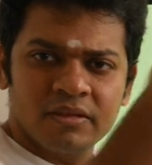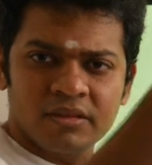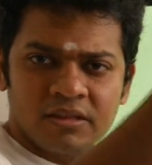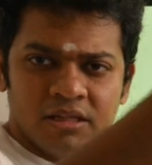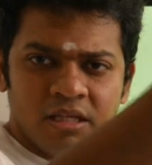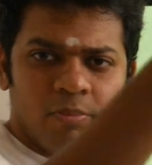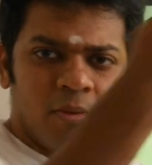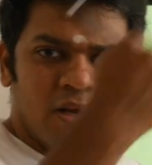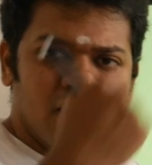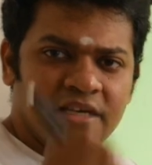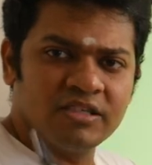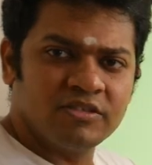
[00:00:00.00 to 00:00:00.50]
the
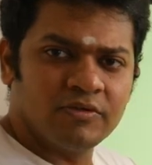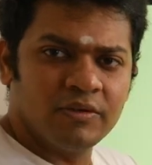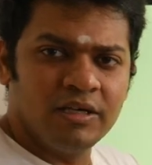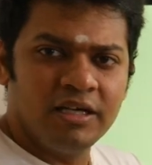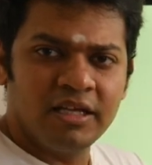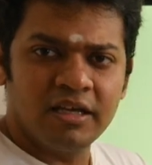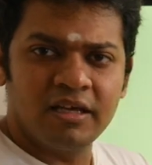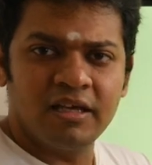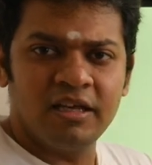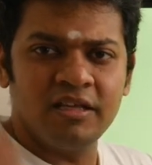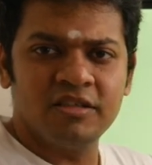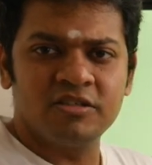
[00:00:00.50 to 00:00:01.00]
price will
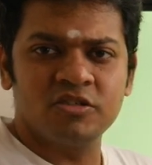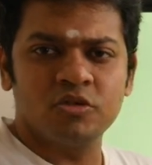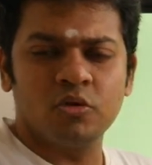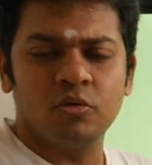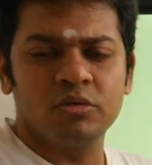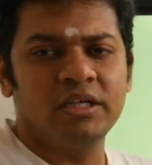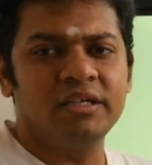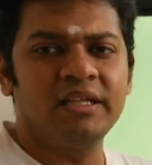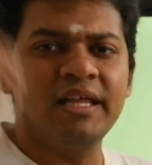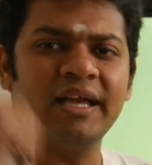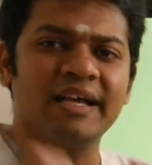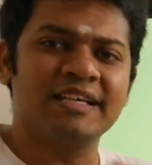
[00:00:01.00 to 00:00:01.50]
decrease so
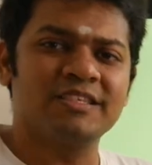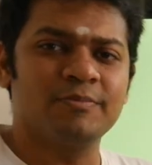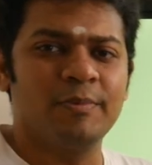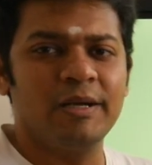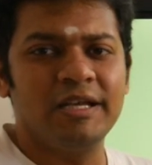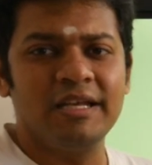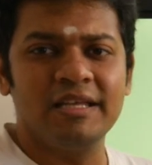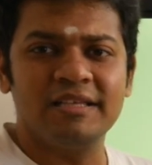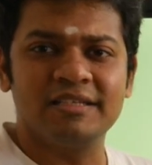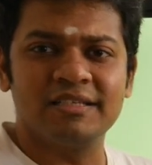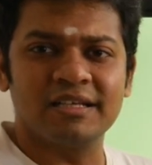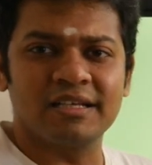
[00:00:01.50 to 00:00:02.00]
that the
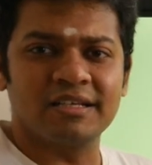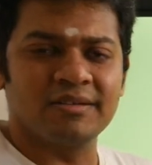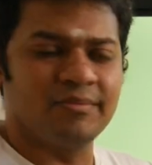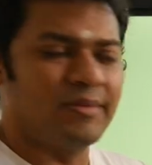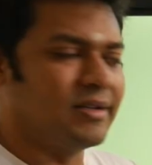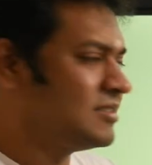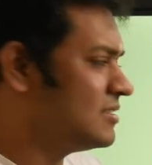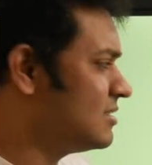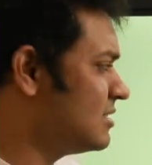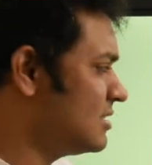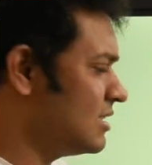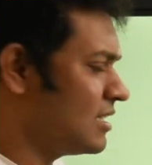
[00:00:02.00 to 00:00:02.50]
expenditure
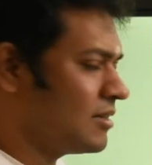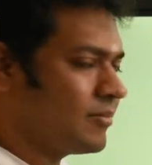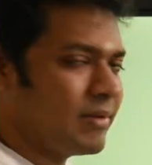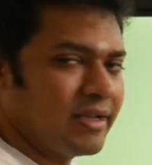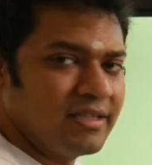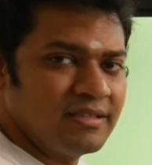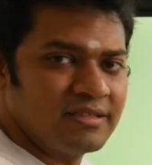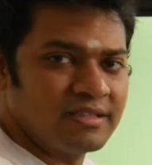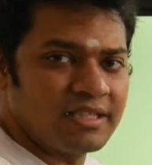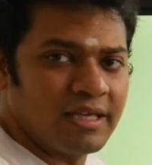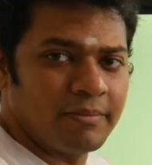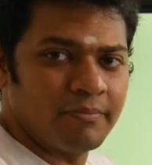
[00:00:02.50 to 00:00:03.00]
remains
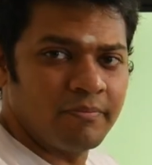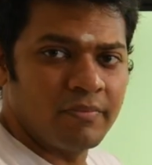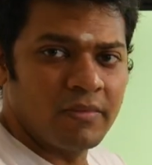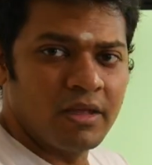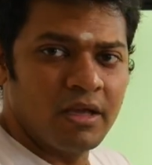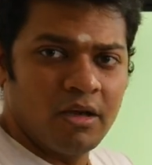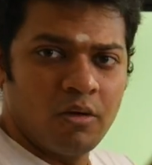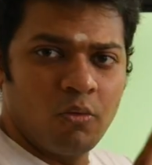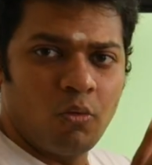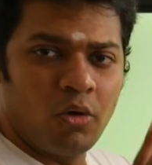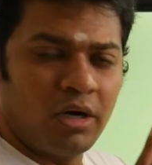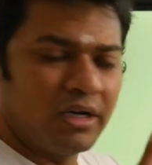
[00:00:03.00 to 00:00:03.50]
same.
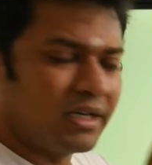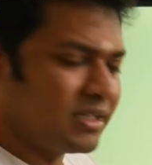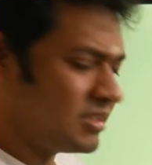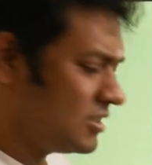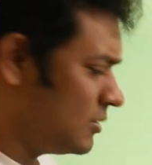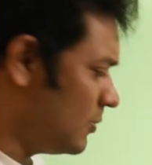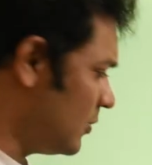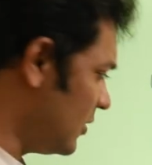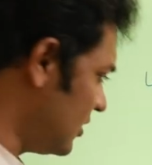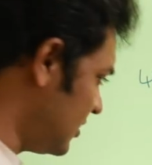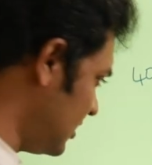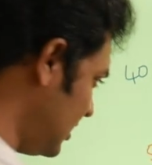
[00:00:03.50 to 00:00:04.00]
What is the
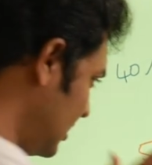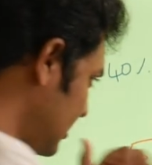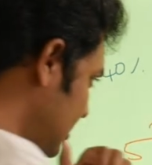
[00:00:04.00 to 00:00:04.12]
percentage?